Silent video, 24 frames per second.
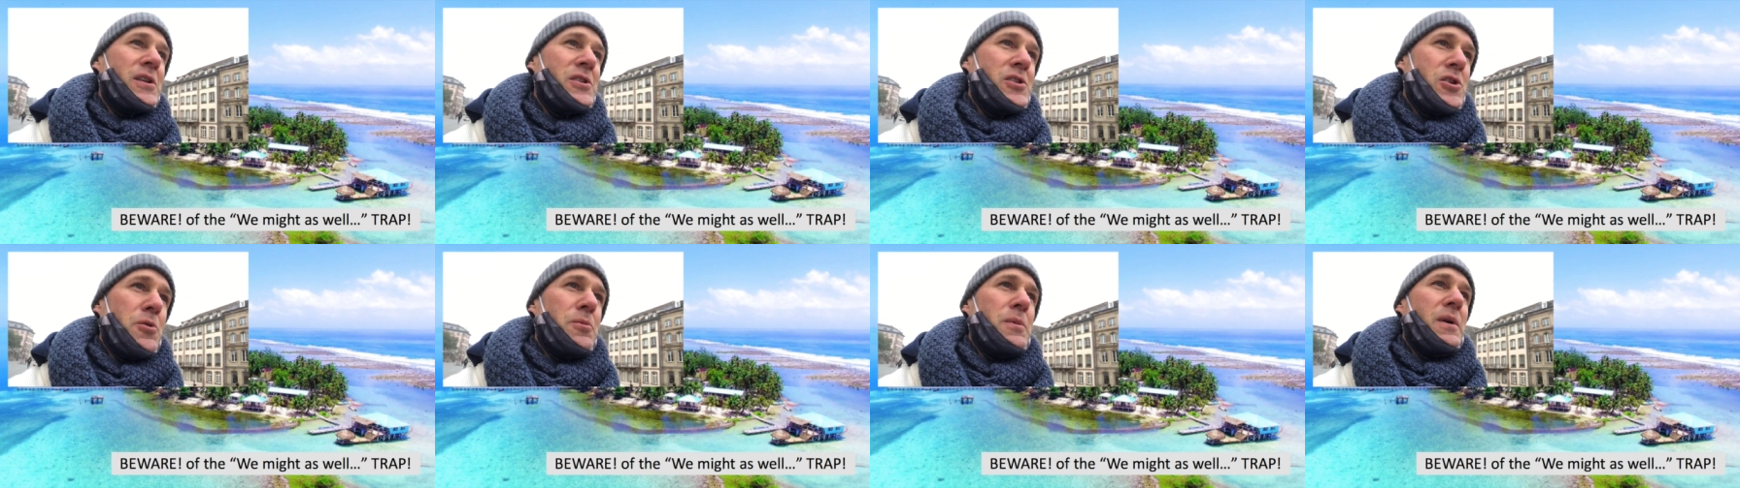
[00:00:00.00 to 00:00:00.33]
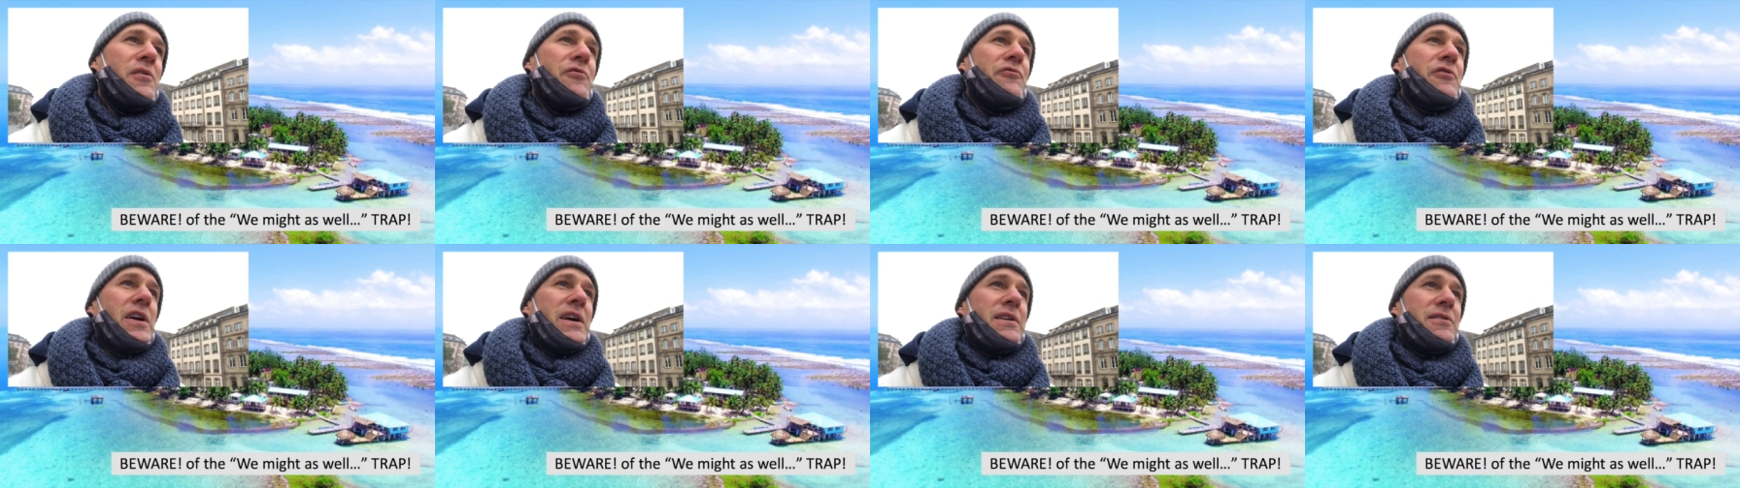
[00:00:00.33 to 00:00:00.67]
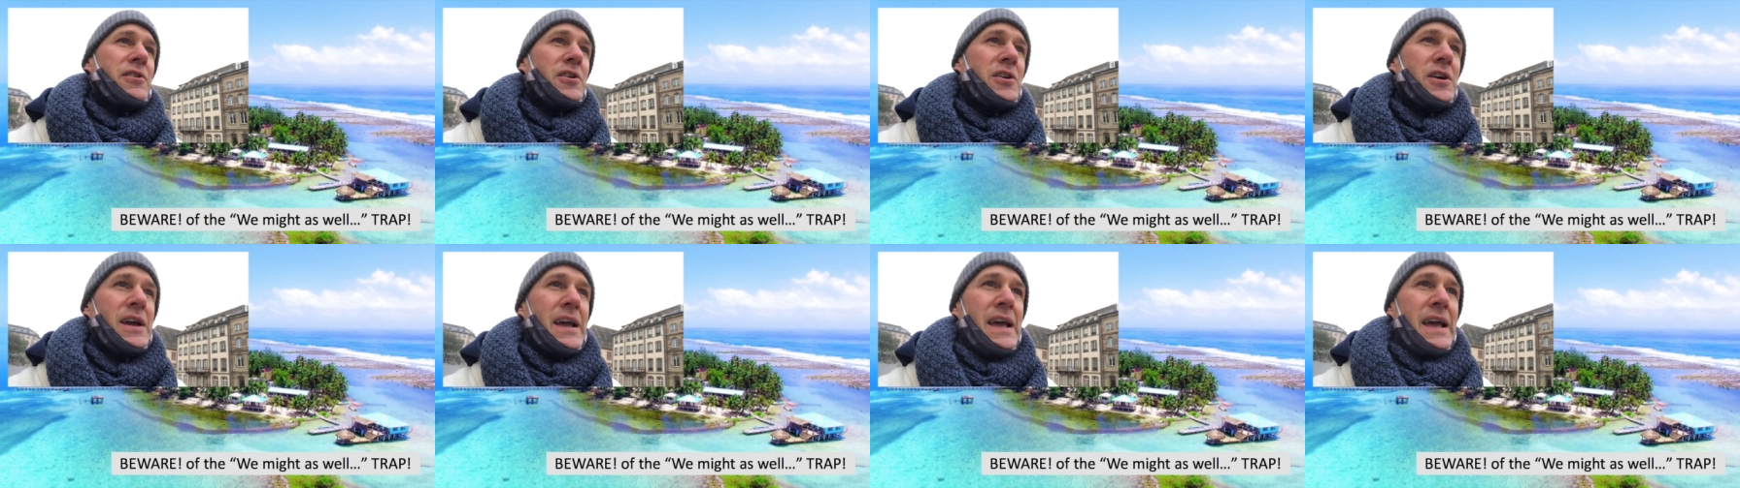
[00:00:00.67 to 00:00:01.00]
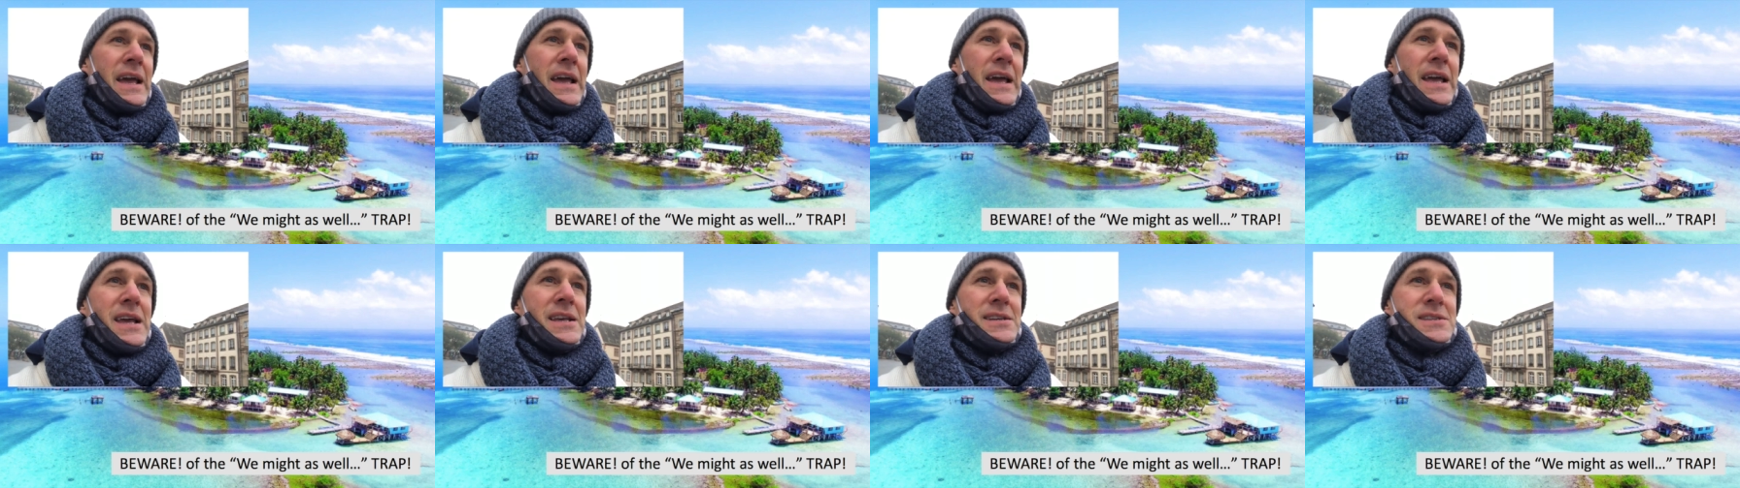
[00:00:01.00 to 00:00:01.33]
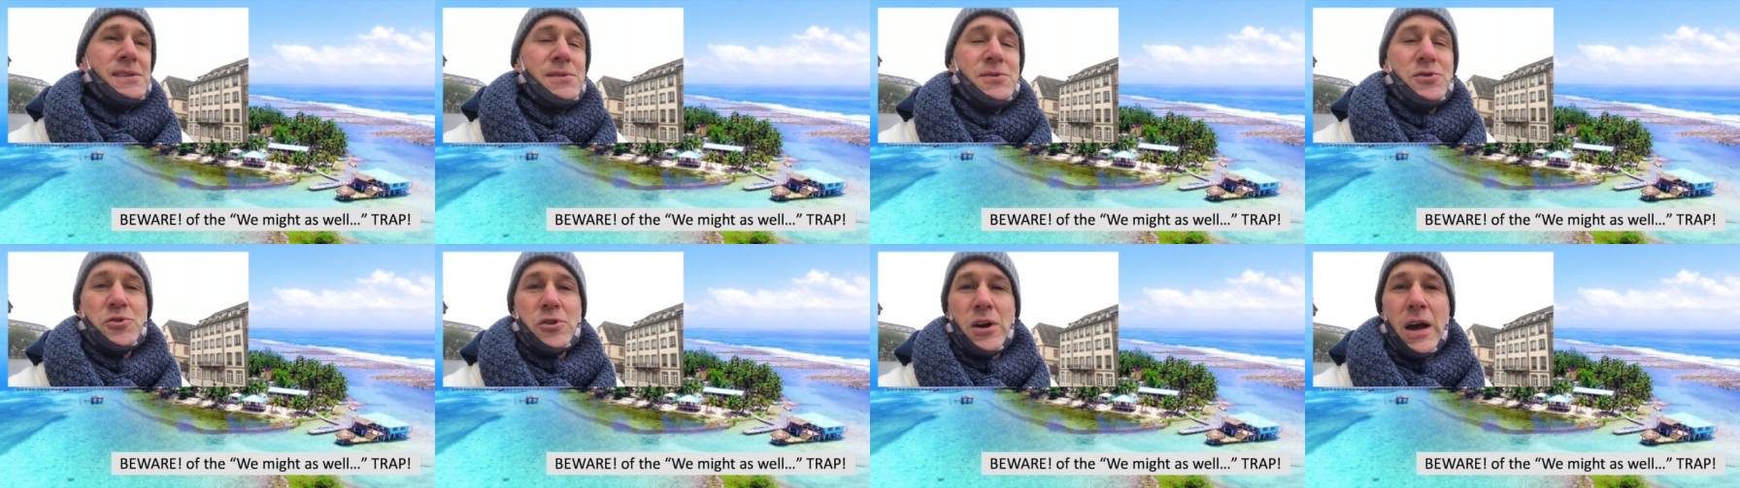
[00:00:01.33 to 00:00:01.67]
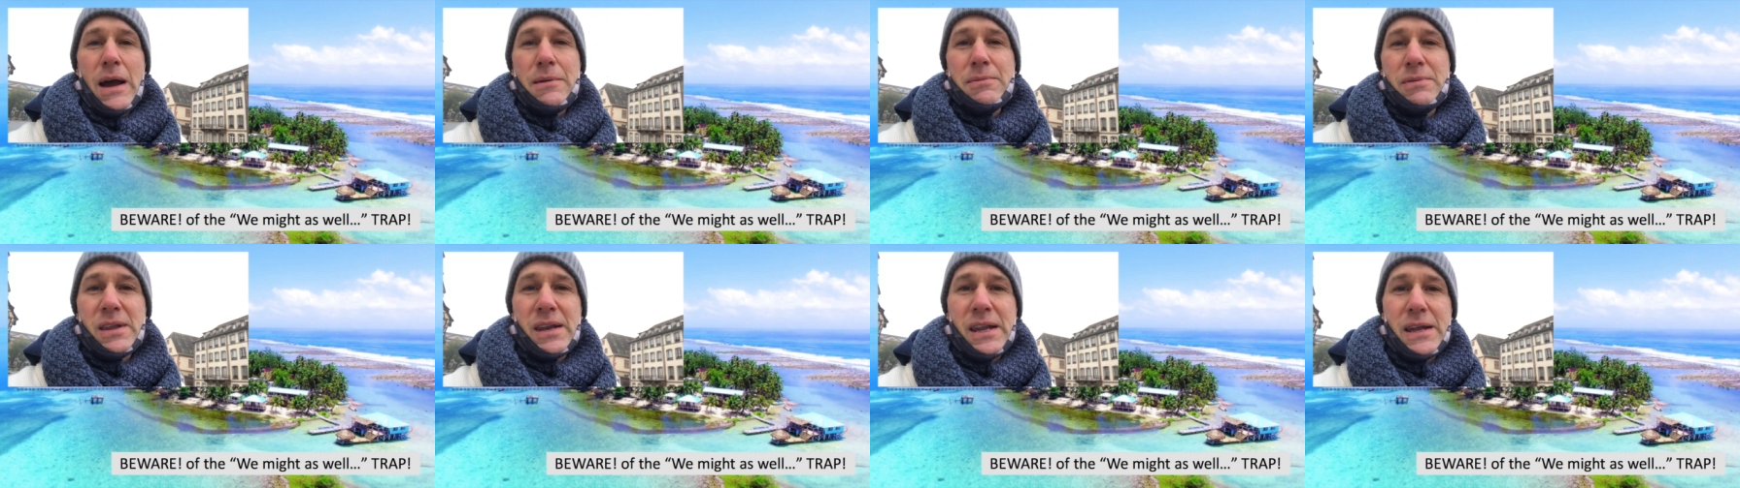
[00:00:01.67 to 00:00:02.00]
do me a favor, hit
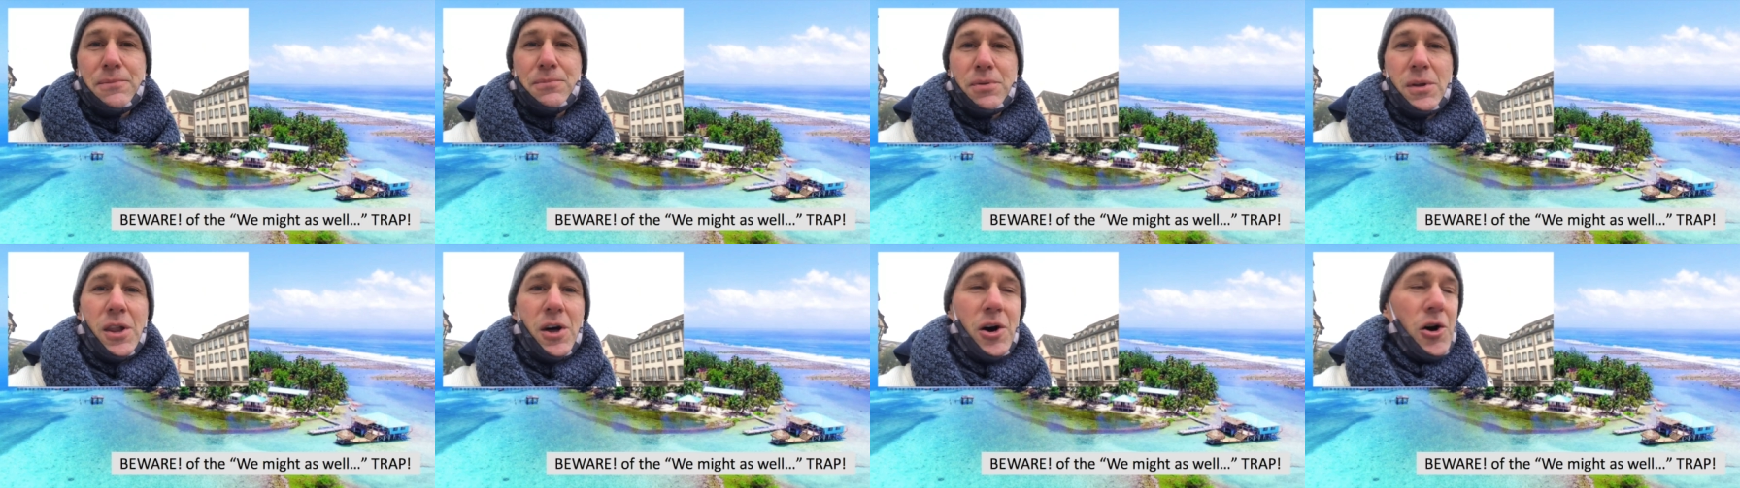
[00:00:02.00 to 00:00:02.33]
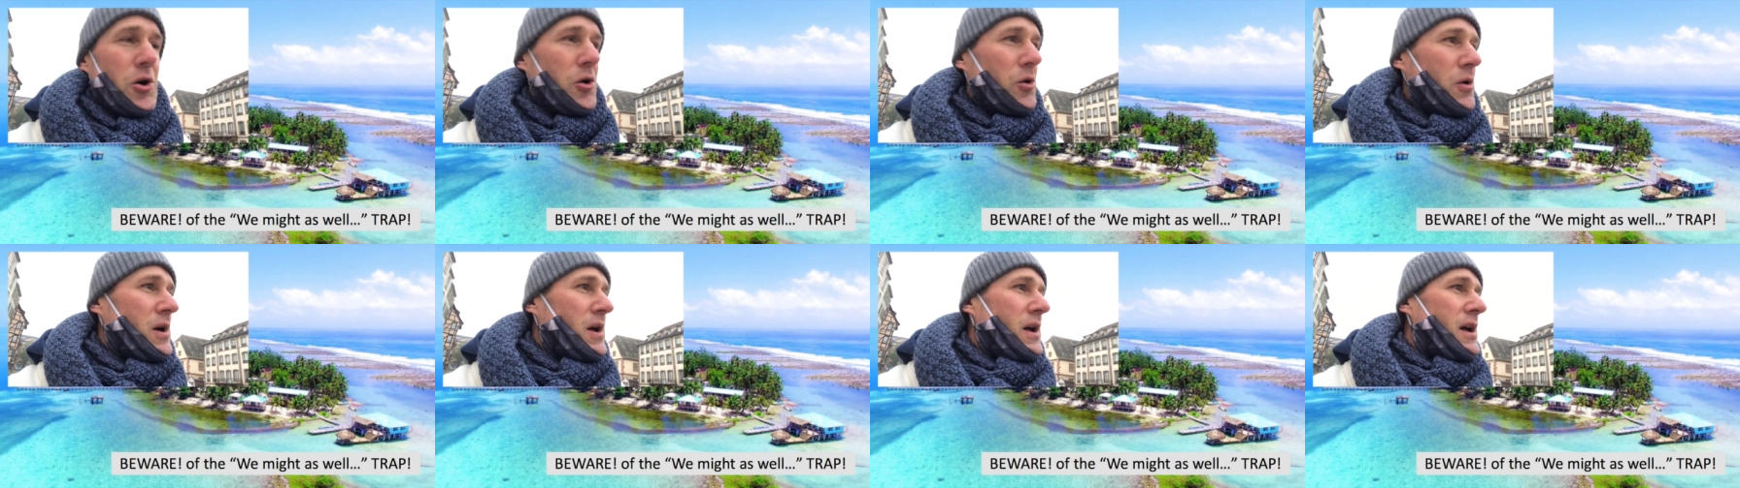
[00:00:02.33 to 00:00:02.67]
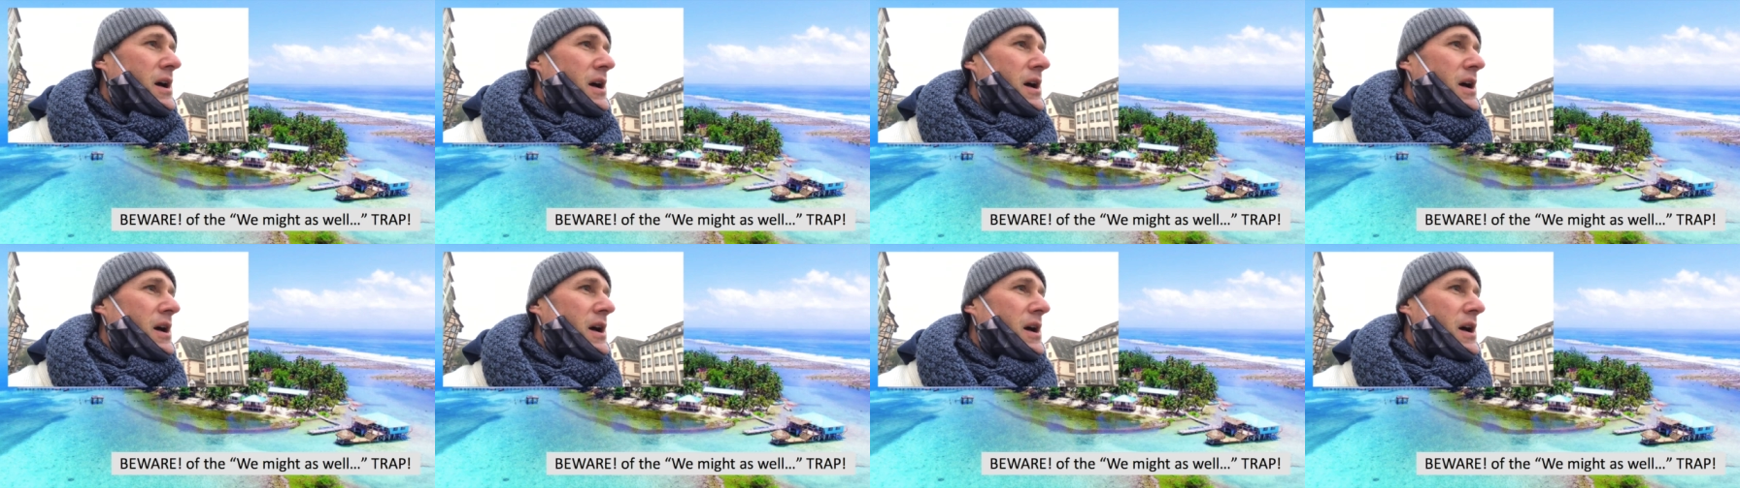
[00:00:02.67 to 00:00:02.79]
subscribe with the link below.